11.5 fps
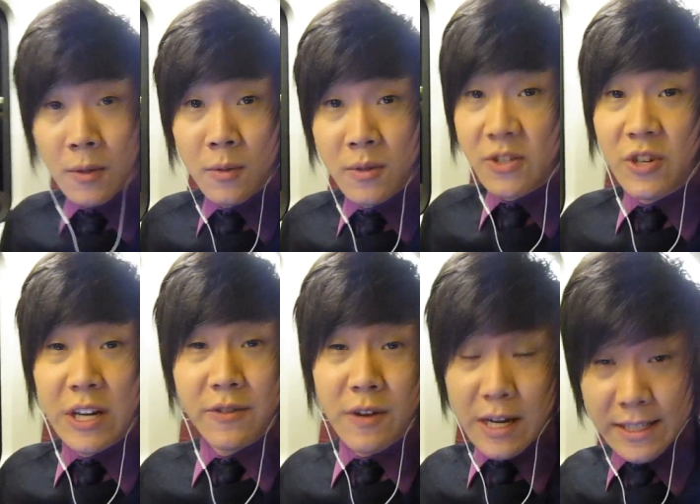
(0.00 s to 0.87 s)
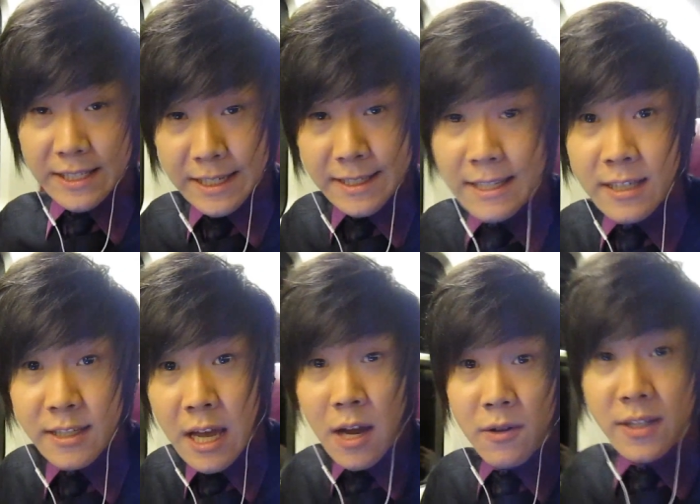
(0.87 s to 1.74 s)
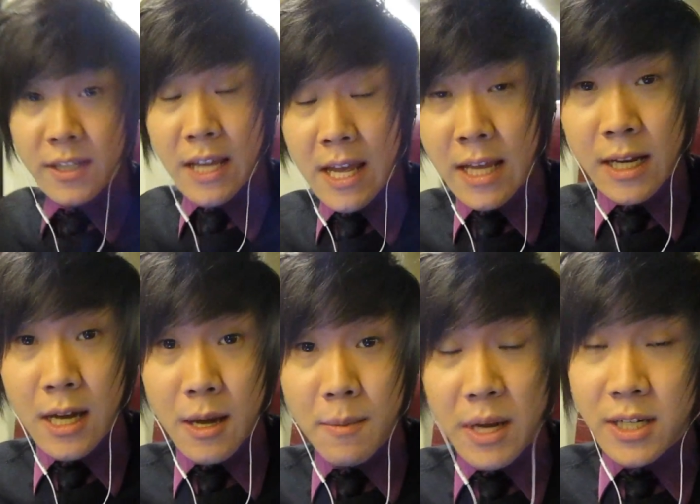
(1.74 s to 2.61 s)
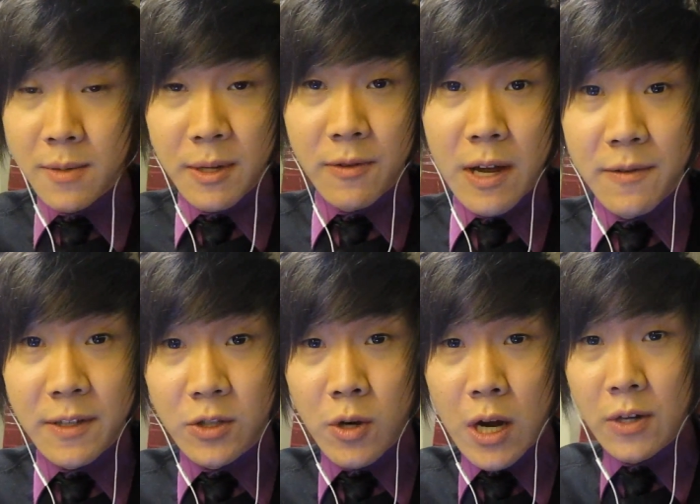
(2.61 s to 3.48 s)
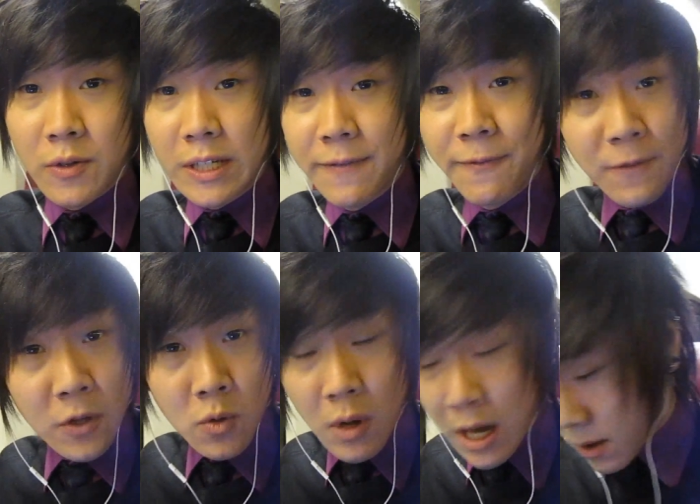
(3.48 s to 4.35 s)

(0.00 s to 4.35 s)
So the train ride is like six hours and um, I should be arriving in Toronto in a few